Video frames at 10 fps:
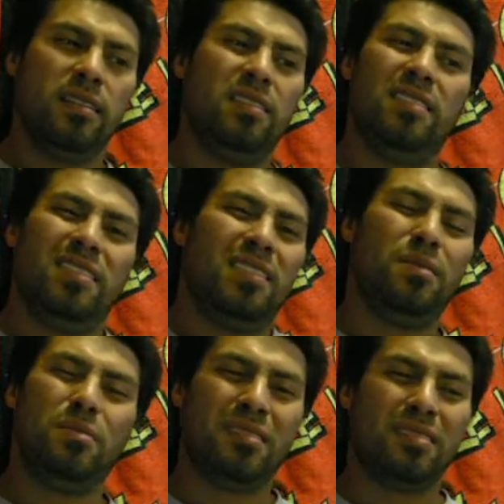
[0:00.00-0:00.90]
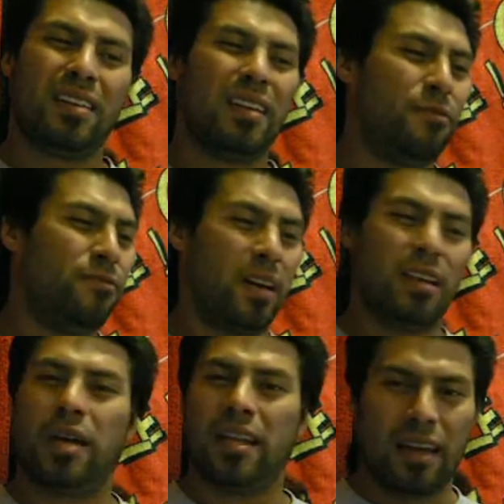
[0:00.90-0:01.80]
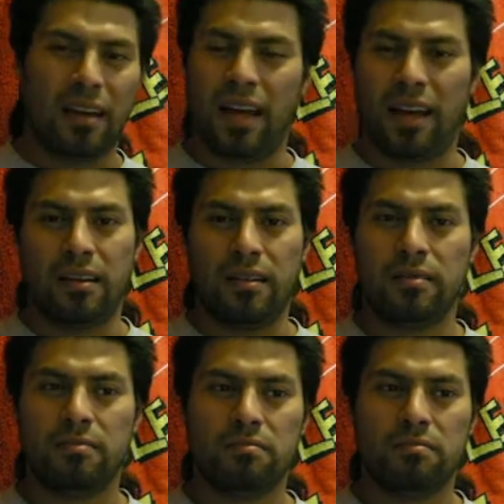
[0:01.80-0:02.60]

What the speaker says: It was just like, yeah, fuck, let me get the hell out of here.